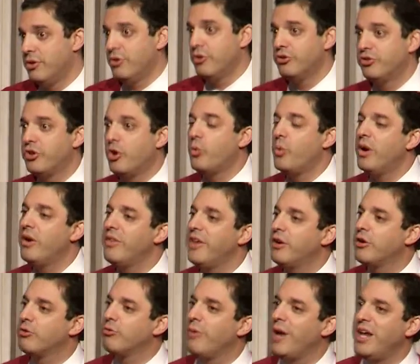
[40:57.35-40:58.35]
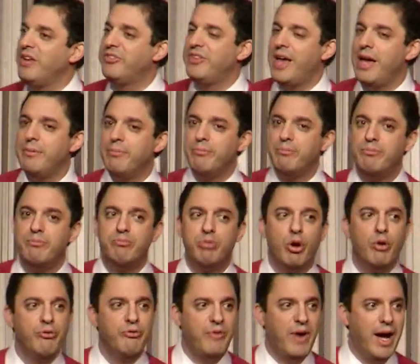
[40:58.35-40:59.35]
So we're there to raise that
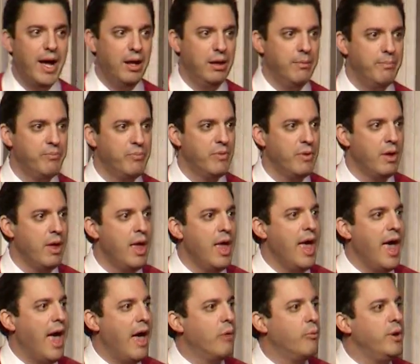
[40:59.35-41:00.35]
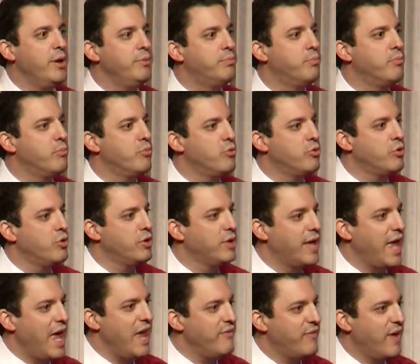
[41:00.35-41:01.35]
profile. And we
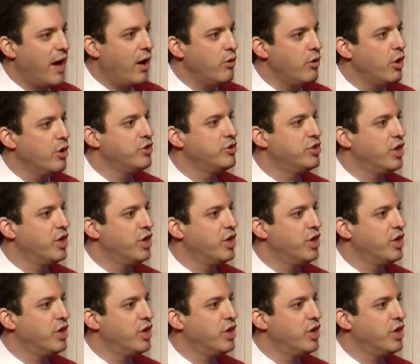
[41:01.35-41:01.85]
gave out